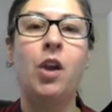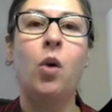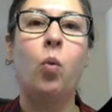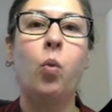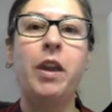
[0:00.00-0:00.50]

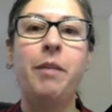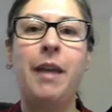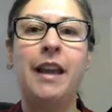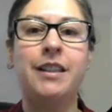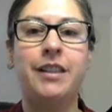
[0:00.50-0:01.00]
we
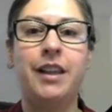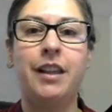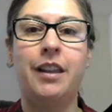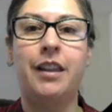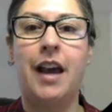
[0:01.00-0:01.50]
may
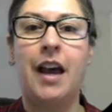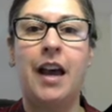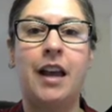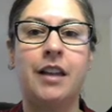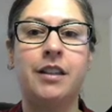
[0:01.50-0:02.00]
see
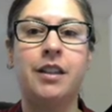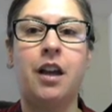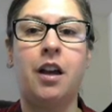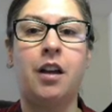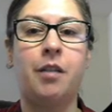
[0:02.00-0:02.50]
that
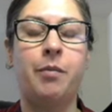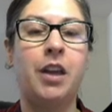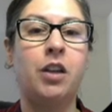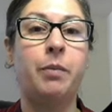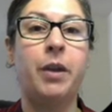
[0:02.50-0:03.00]
it
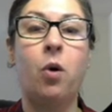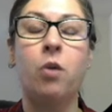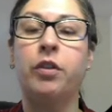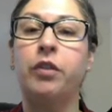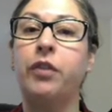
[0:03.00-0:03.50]
could be
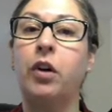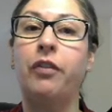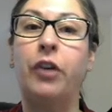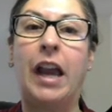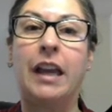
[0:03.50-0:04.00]
over for a
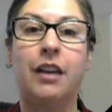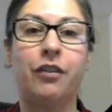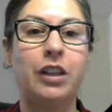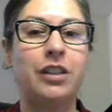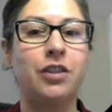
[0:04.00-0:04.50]
variety of
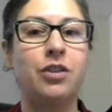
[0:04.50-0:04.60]
reasons.